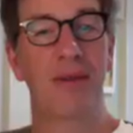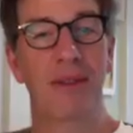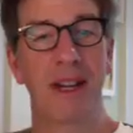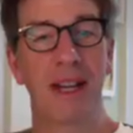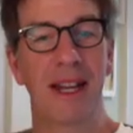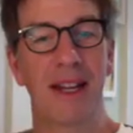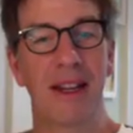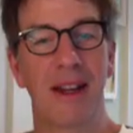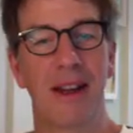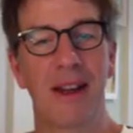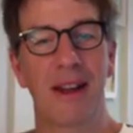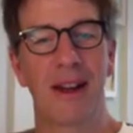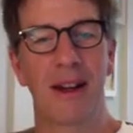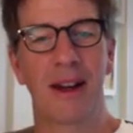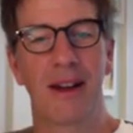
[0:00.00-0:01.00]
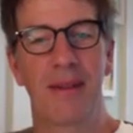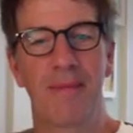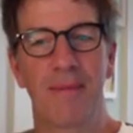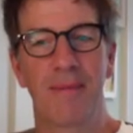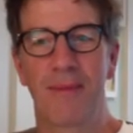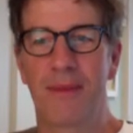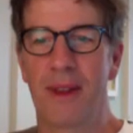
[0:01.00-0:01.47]
really
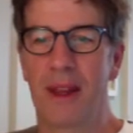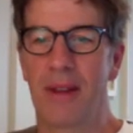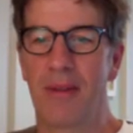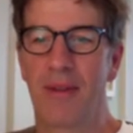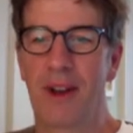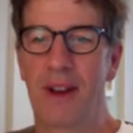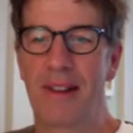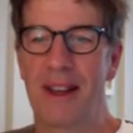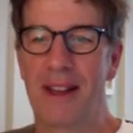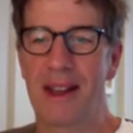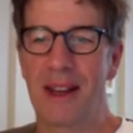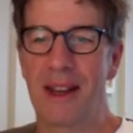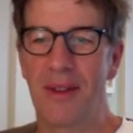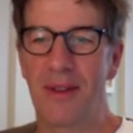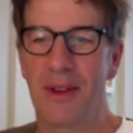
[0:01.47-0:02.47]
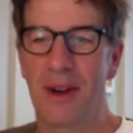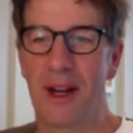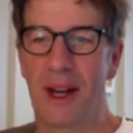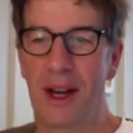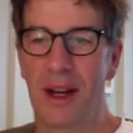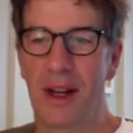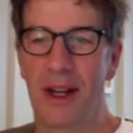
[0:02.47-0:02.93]
very
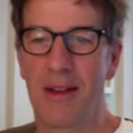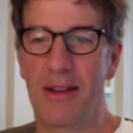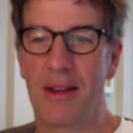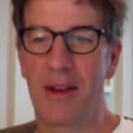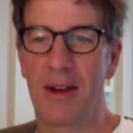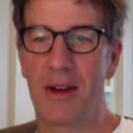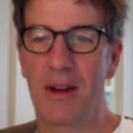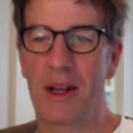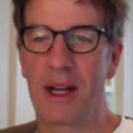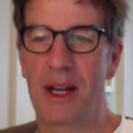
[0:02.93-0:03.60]
satisfying. It's got